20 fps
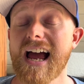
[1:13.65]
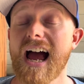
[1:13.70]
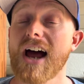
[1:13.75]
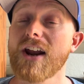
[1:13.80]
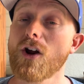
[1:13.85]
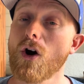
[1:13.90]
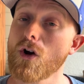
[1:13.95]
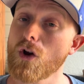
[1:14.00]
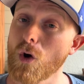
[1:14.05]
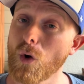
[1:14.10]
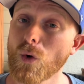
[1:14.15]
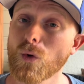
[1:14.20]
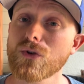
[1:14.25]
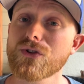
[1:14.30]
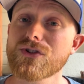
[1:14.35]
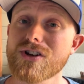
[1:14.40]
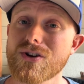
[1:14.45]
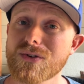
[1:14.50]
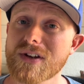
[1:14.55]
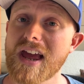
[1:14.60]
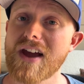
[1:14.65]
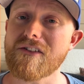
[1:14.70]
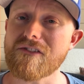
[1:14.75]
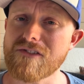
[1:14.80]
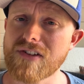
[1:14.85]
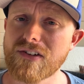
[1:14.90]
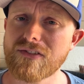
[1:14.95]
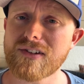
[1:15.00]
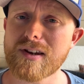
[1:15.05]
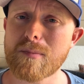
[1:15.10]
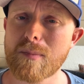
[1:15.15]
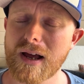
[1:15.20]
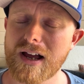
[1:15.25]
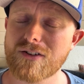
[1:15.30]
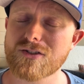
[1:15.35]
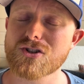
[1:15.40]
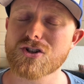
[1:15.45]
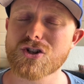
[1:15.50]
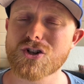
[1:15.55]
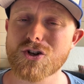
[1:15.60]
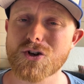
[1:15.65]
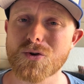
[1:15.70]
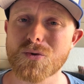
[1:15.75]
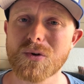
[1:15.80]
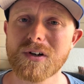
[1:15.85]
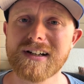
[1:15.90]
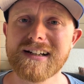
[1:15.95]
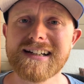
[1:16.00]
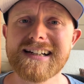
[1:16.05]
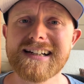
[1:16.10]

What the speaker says: And I also get £50 too.